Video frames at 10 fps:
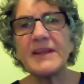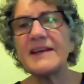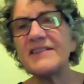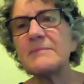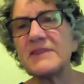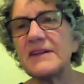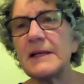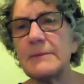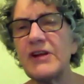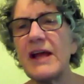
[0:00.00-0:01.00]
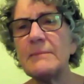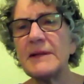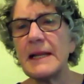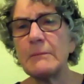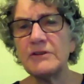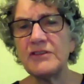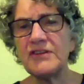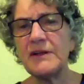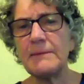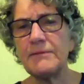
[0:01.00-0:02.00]
get some sleep. She hadn't been able to
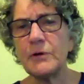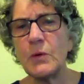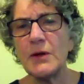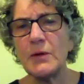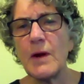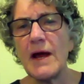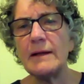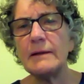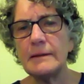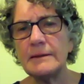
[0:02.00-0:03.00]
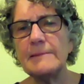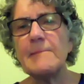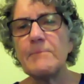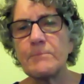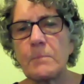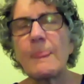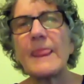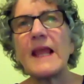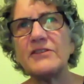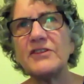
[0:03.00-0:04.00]
sleep for quite a while.
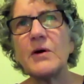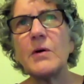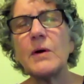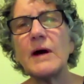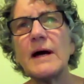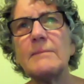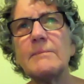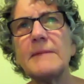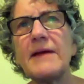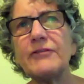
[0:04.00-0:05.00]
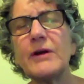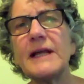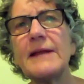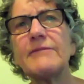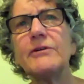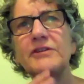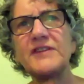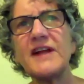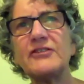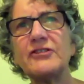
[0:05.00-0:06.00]
And so after I gave her
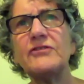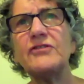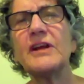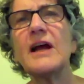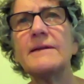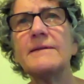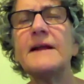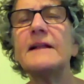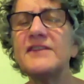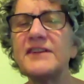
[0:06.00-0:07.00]
session, she kind of fell